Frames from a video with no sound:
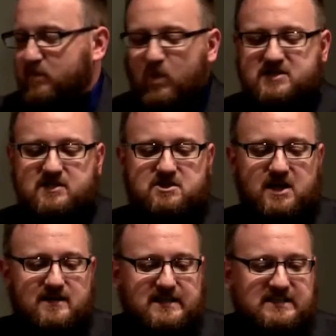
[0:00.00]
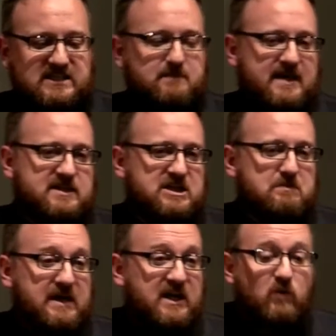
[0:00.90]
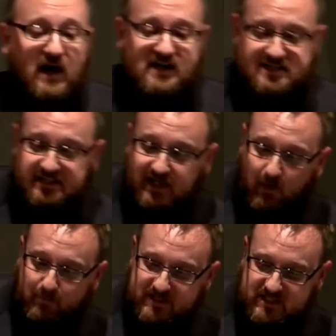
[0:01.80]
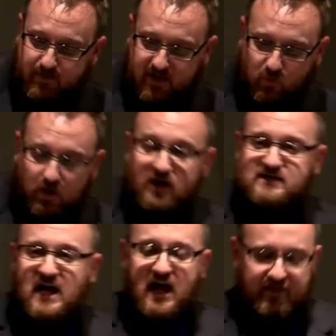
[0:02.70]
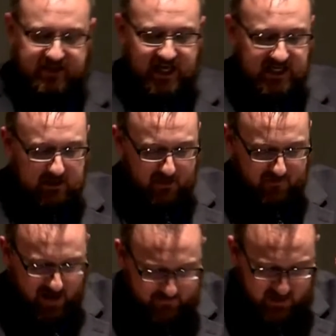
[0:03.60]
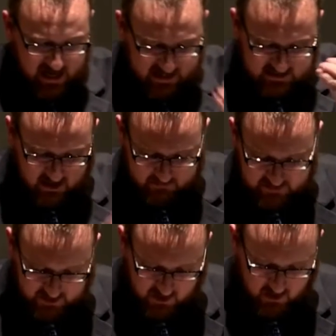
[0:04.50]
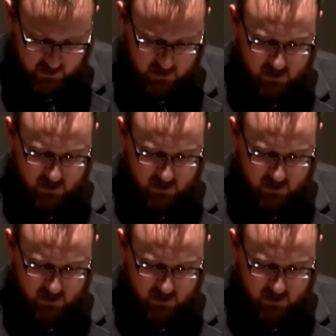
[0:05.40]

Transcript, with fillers: What does Jesus' message mean? What is encompassed by the words, the kingdom of heaven has come near?